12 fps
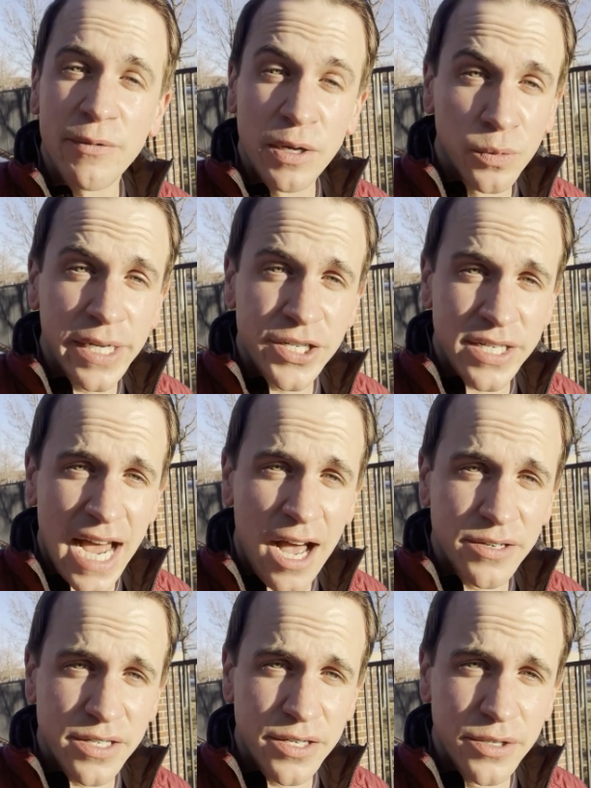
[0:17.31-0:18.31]
Now, we reached
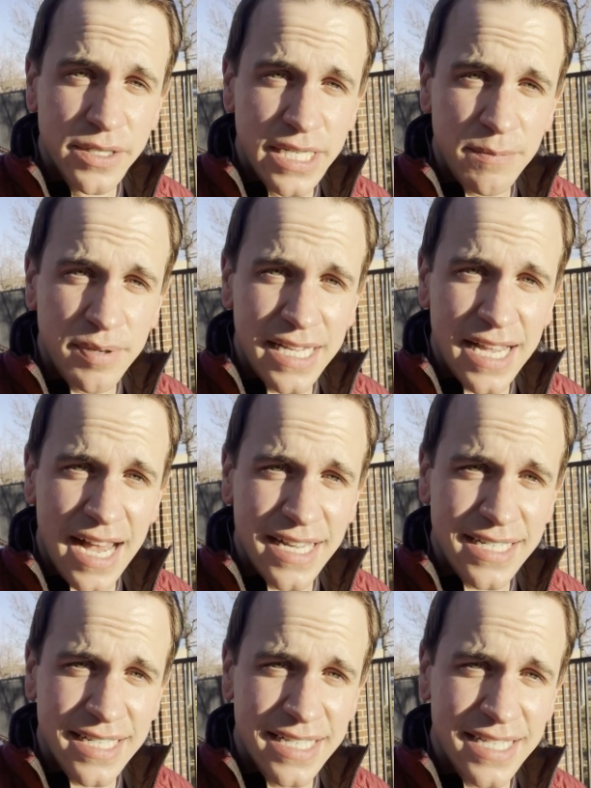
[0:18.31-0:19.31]
out to
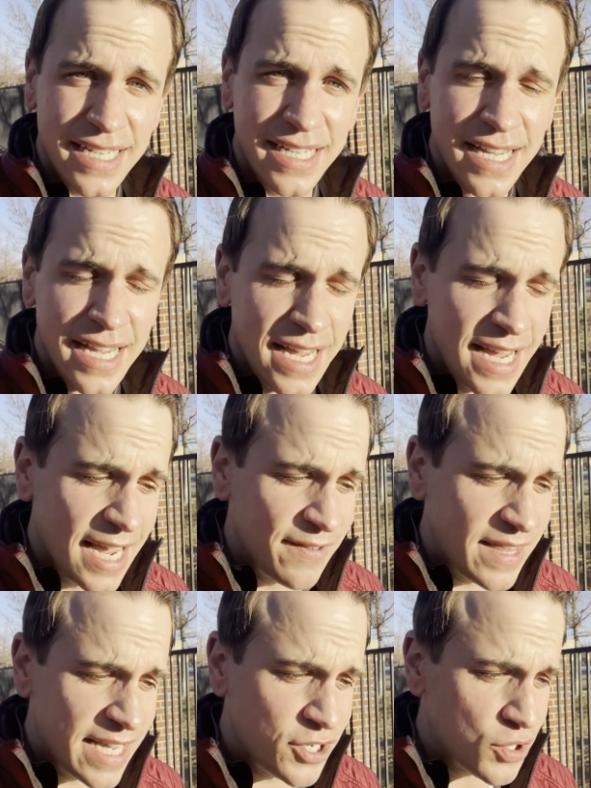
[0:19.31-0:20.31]
DPS to see
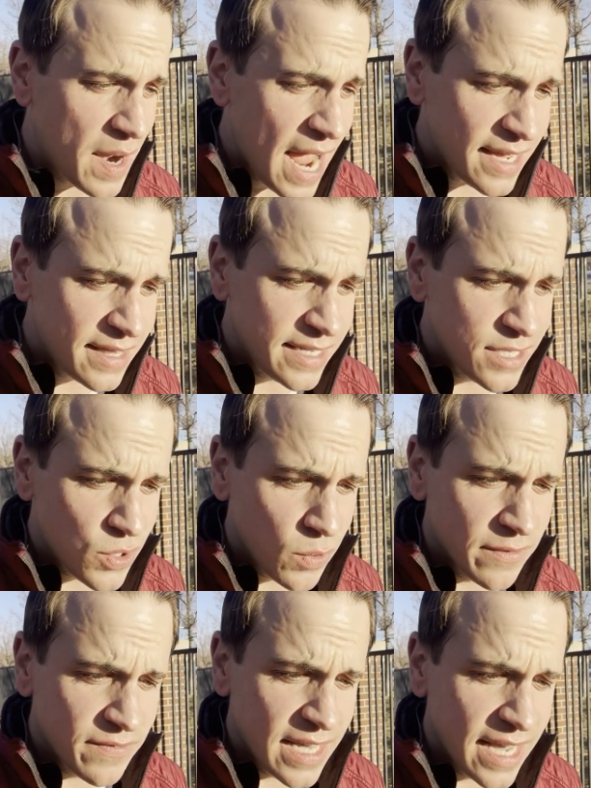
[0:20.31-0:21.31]
if they track these
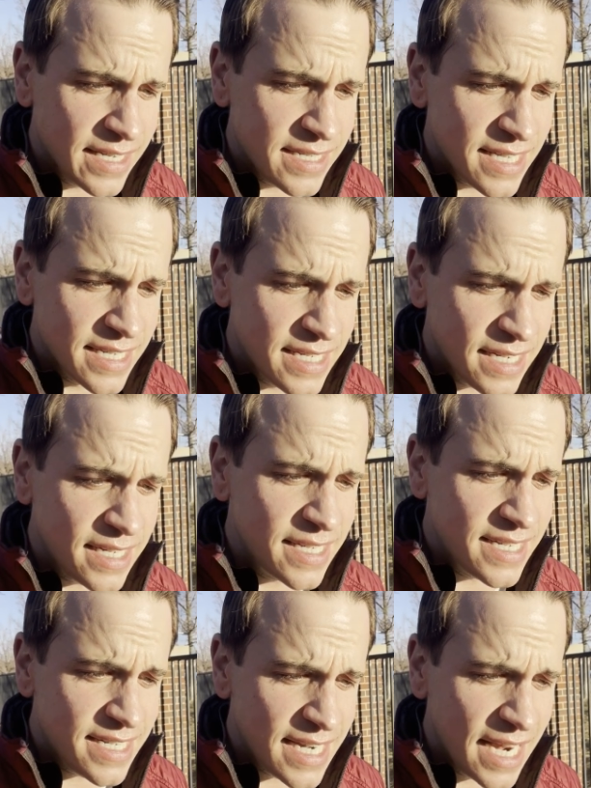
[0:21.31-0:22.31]
sort of things, this
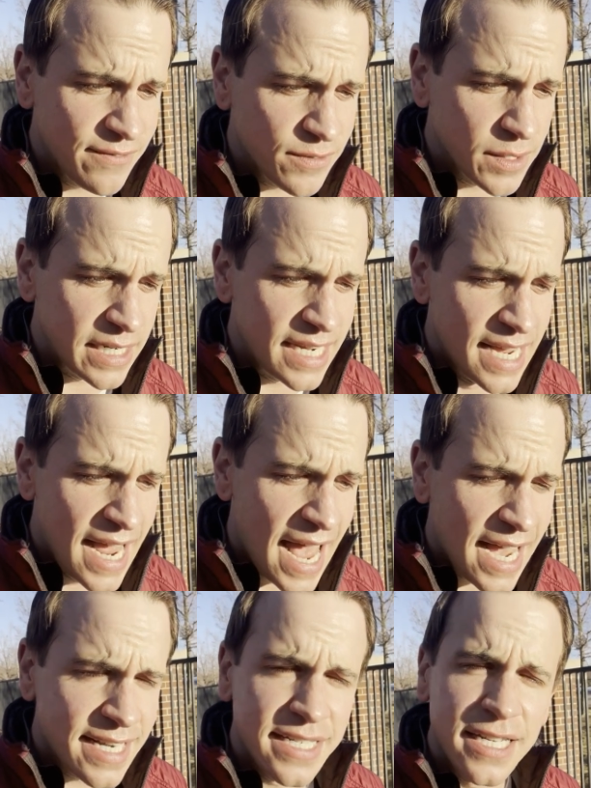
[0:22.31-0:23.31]
unsavory
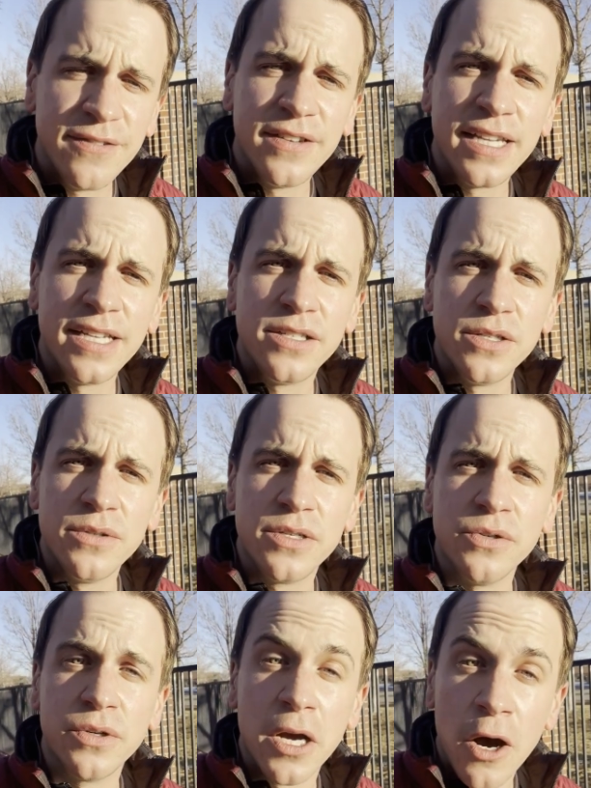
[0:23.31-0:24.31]
activity due
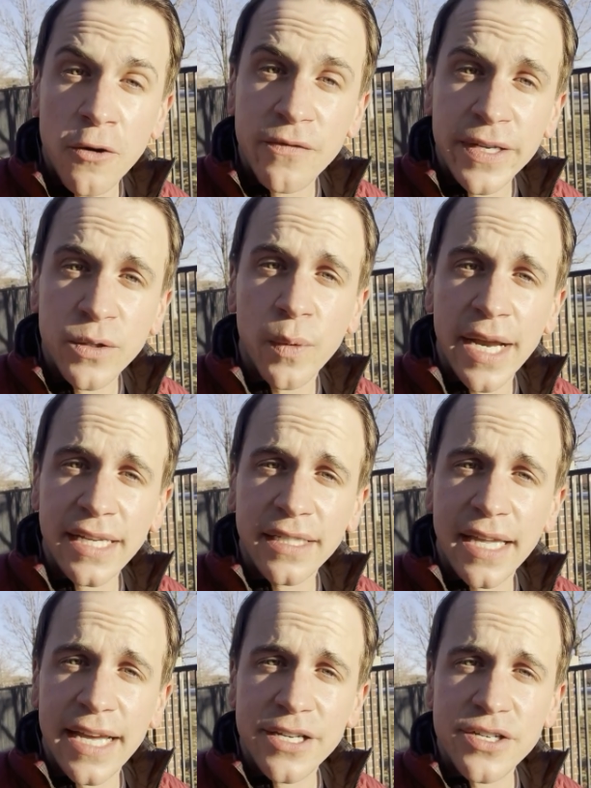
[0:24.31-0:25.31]
to COVID
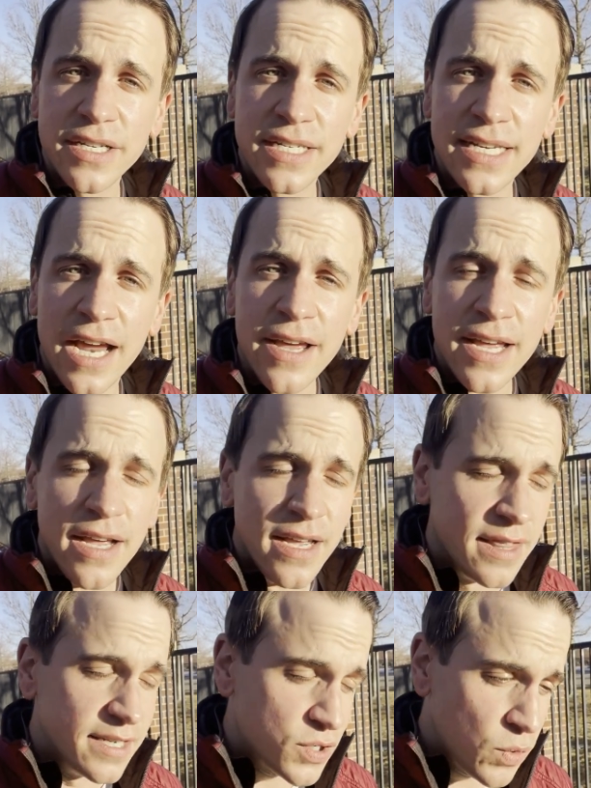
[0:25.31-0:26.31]
regulations. Now,
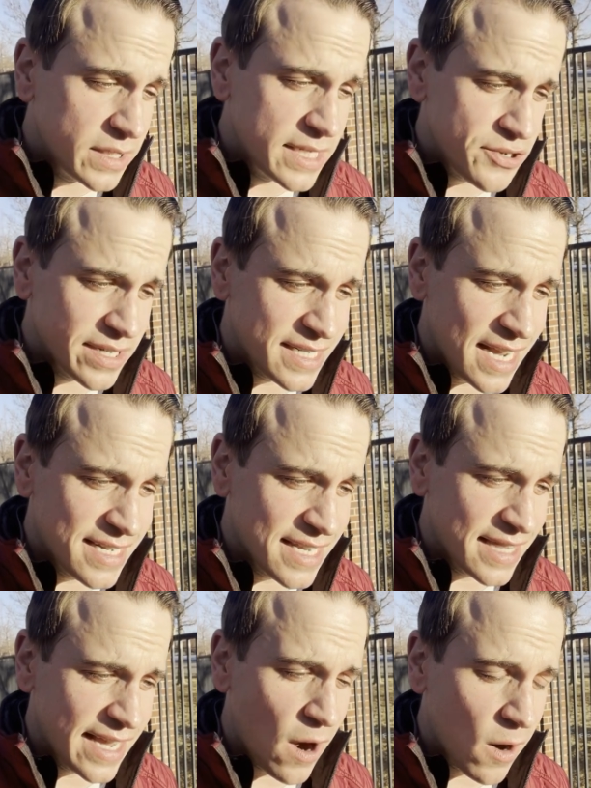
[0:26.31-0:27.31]
the school district says
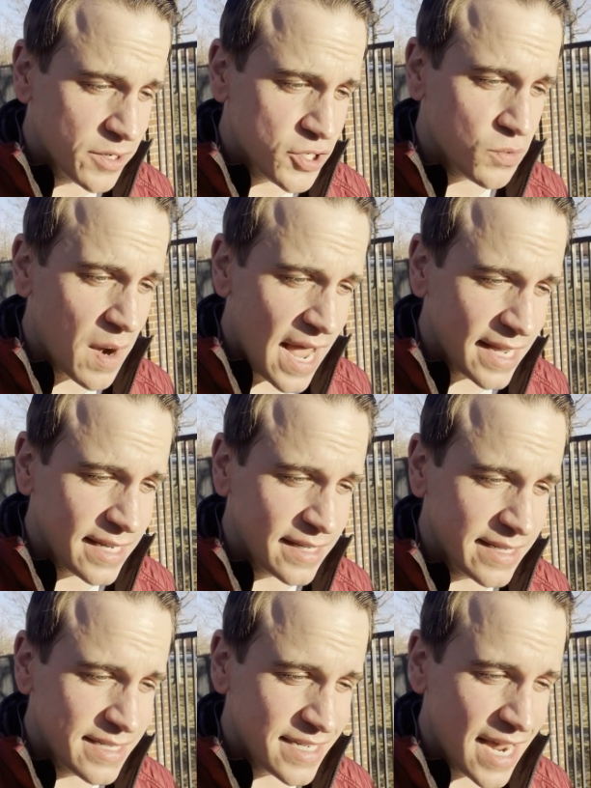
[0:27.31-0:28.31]
that they aren't
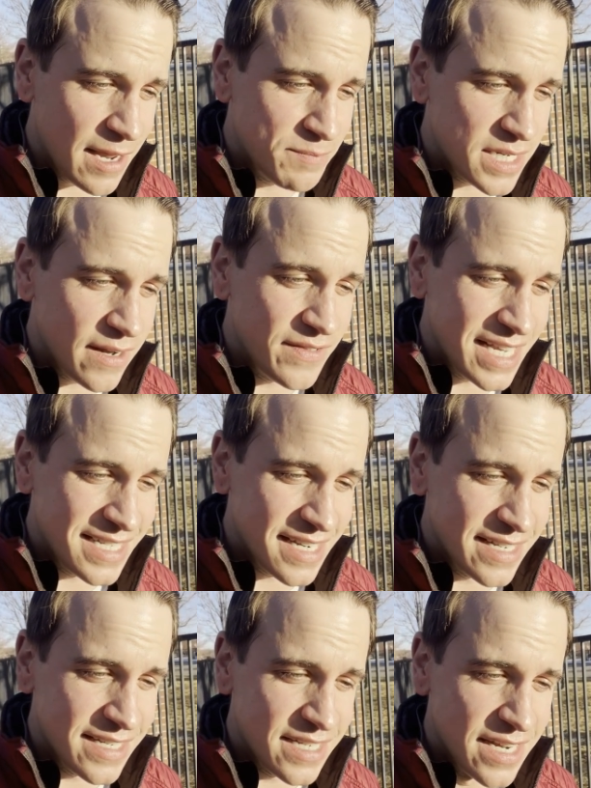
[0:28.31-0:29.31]
tracking these types of
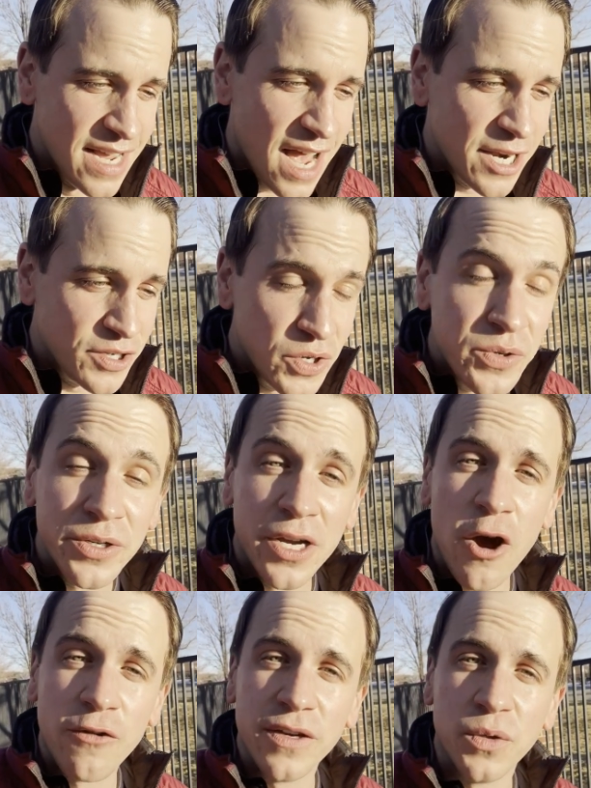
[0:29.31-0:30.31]
incidents uh, due to
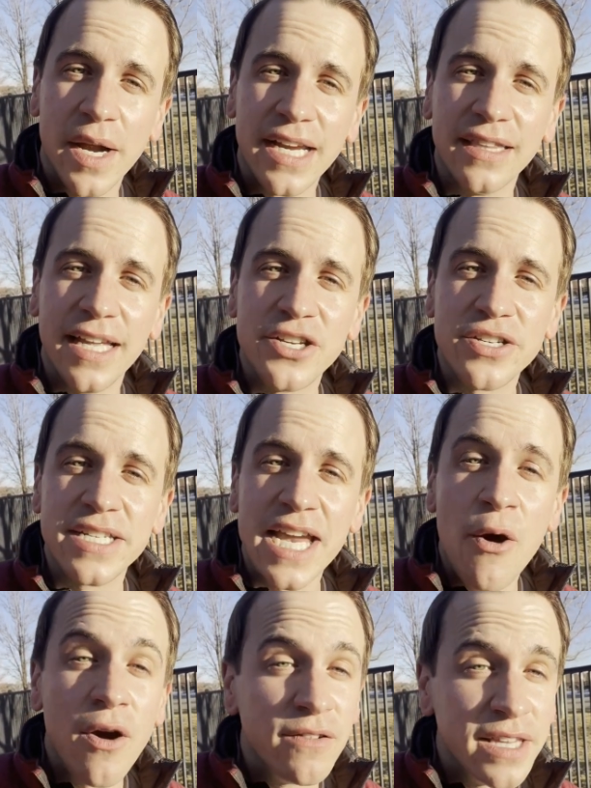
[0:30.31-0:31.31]
COVID regulations
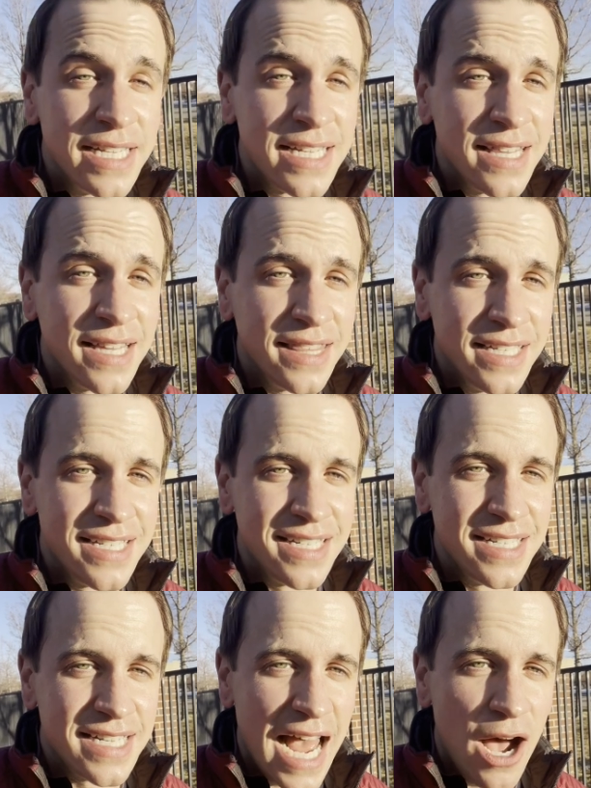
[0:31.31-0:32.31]
However, they say that this
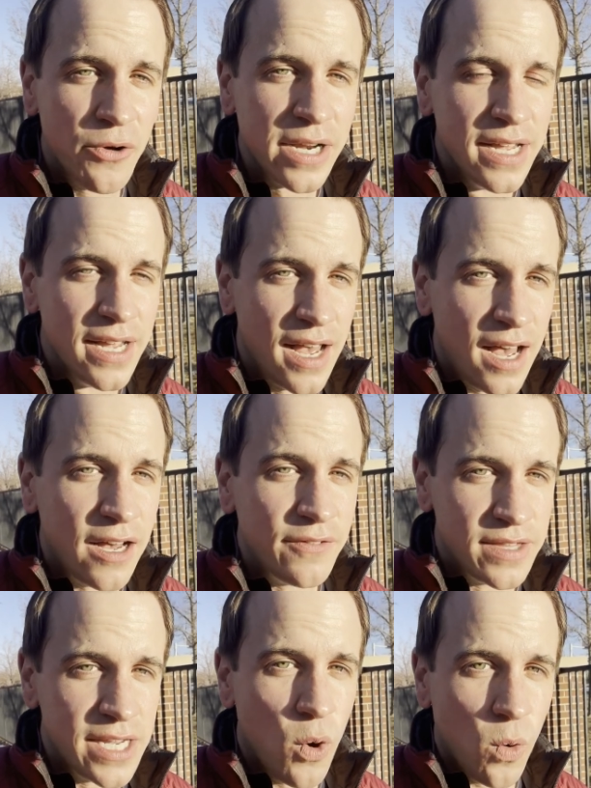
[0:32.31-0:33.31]
is out
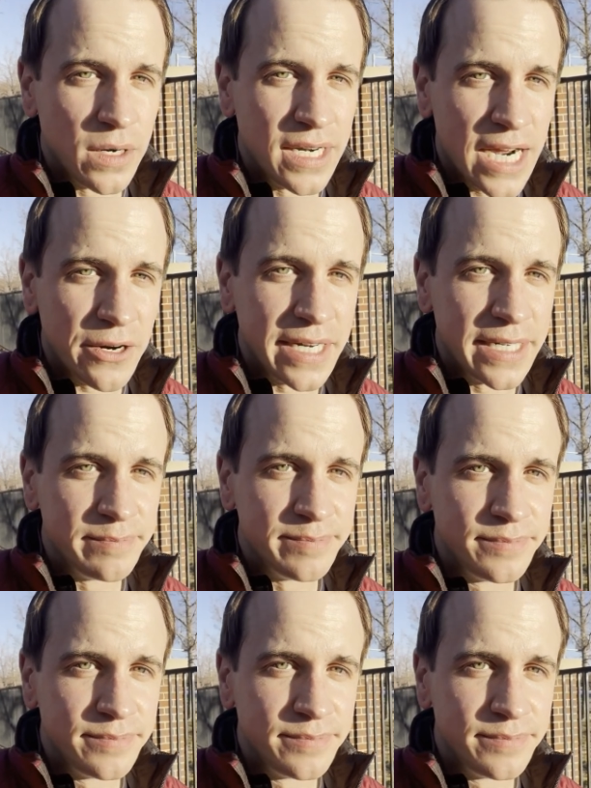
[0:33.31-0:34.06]
of the ordinary.